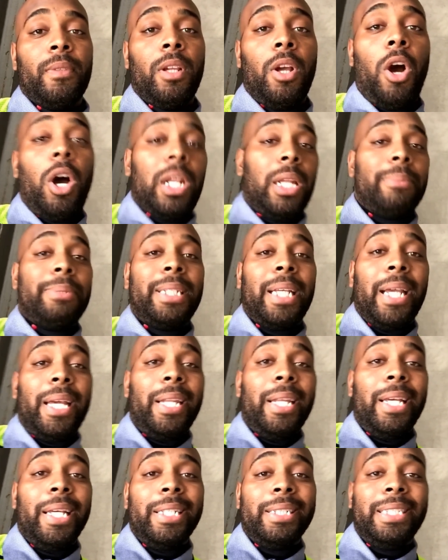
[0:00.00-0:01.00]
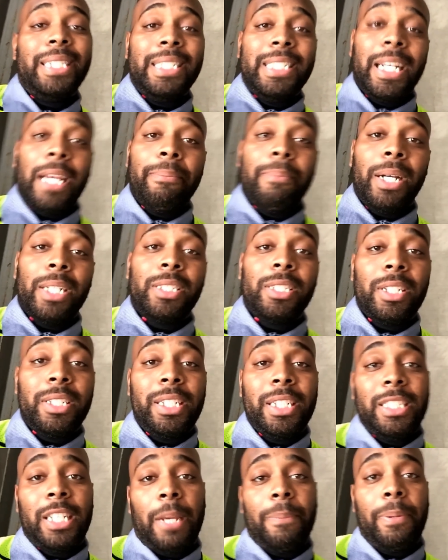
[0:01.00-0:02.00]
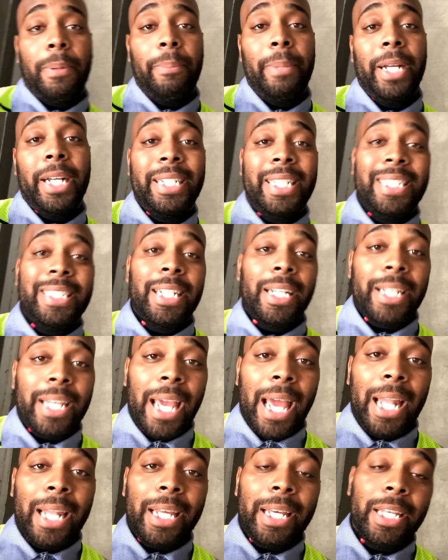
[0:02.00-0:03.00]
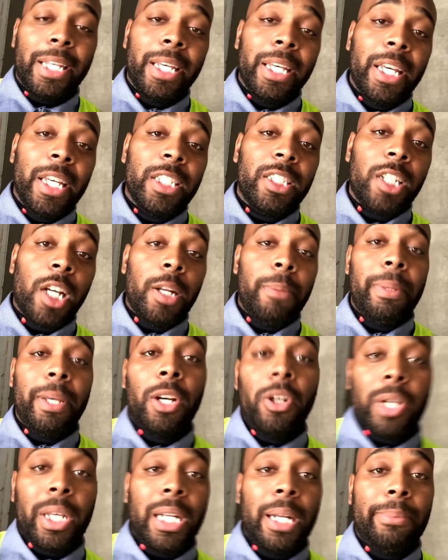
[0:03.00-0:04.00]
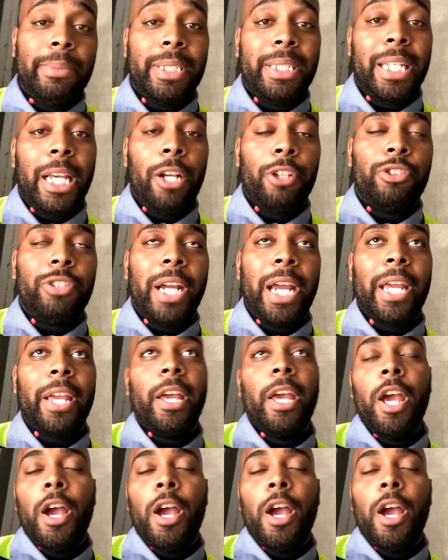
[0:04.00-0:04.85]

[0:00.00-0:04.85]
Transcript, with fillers: all I'm saying is DJ Mustard, DJ Premier, and DJ Khaled is gonna be hooking up the soundtrack.